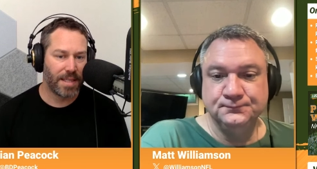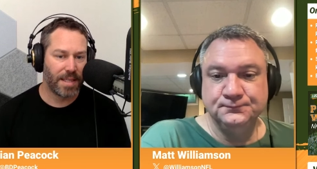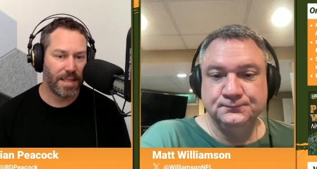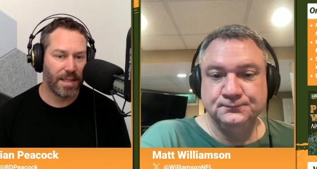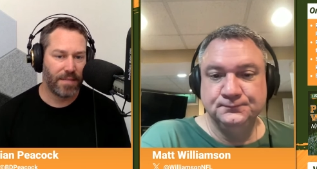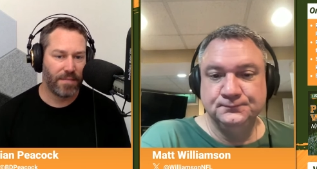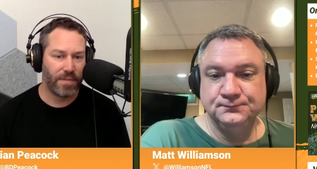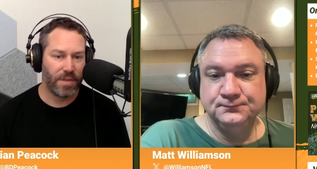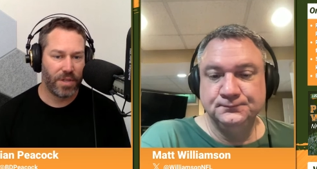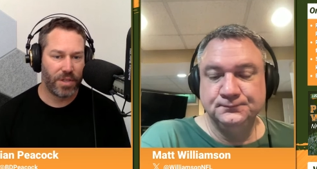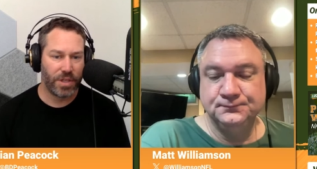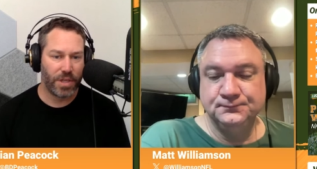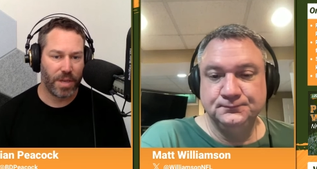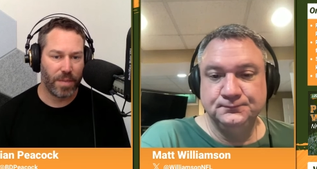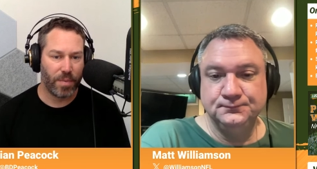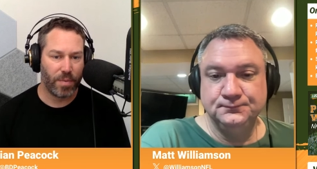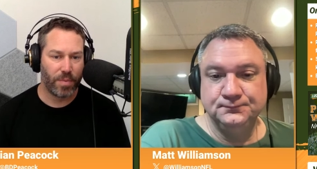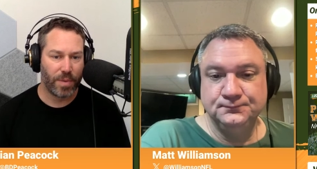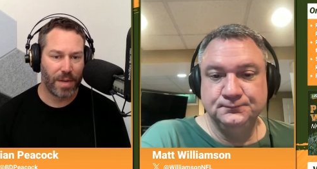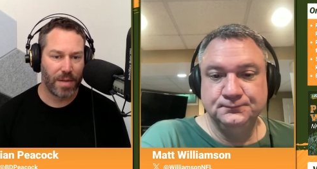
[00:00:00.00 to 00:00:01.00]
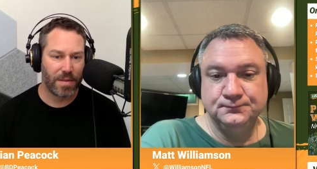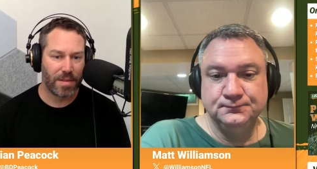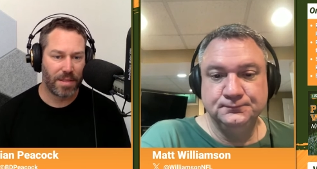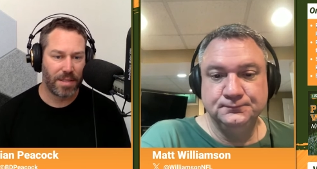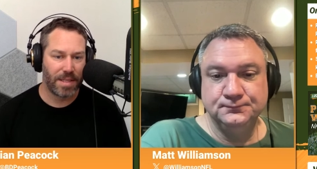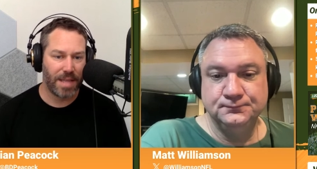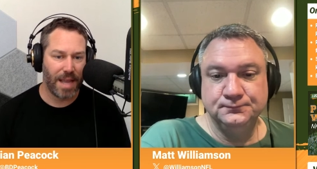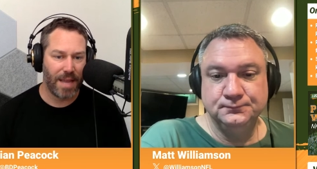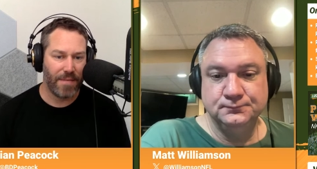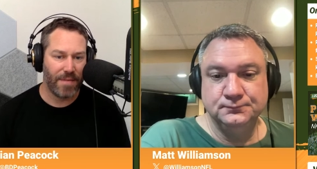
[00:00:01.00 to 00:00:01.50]
Speaker 1: And then finishing up with round
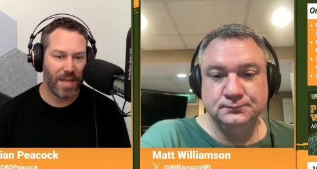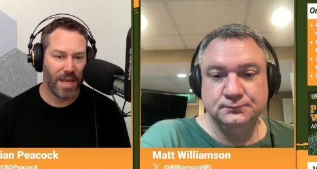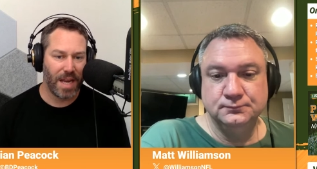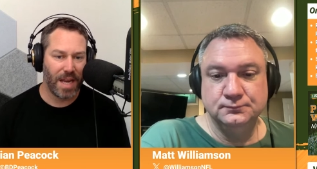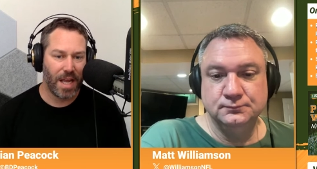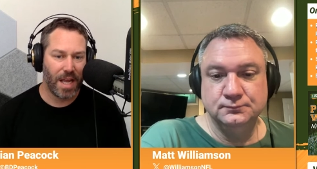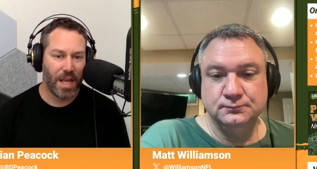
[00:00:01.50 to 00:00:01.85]
seven,